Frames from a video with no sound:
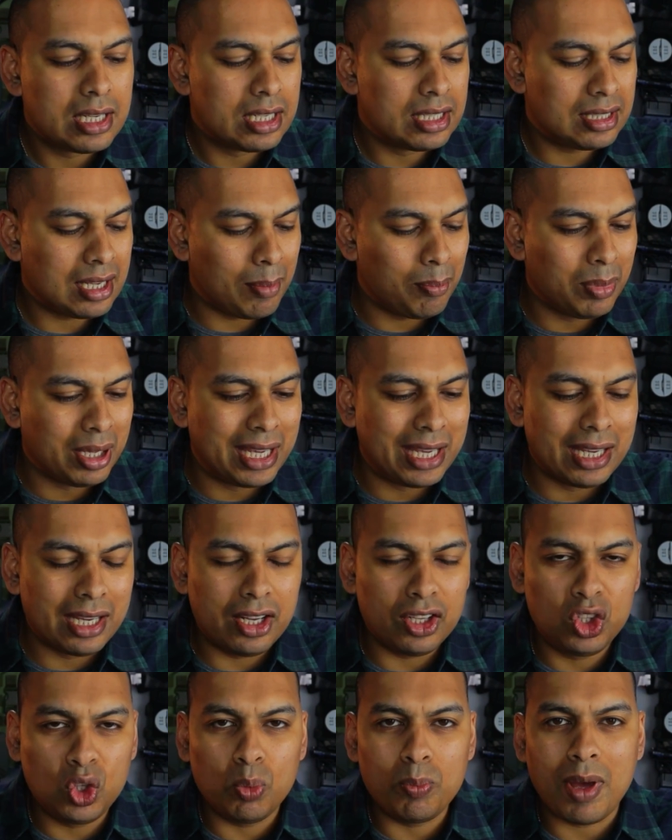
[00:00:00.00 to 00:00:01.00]
some
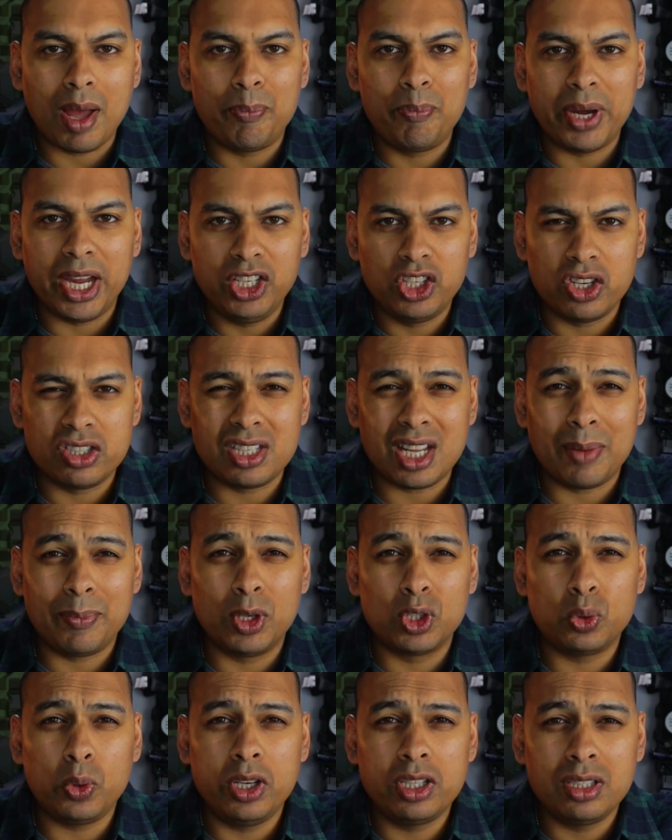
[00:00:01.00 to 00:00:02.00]
gear to my patrons. Now, I'm
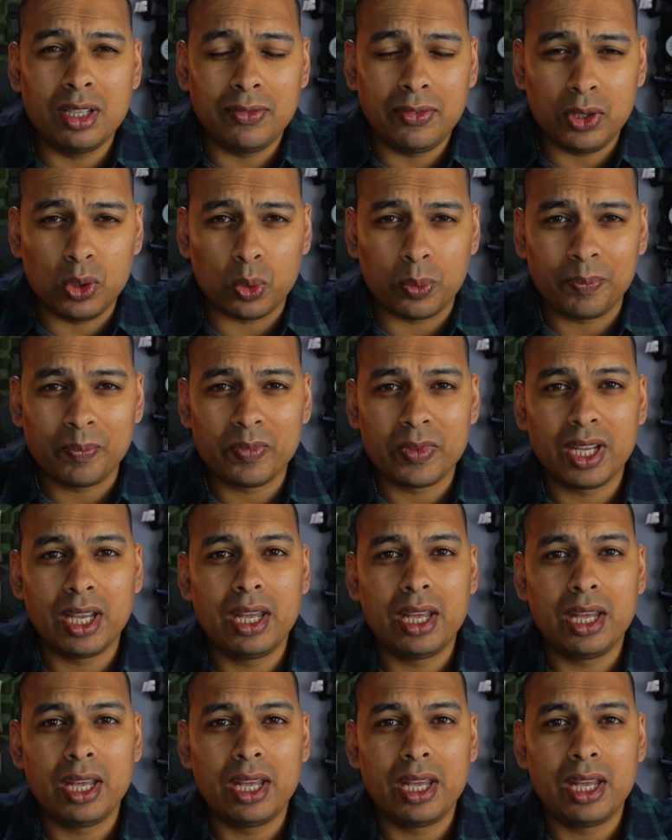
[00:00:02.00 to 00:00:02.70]
going to switch the view.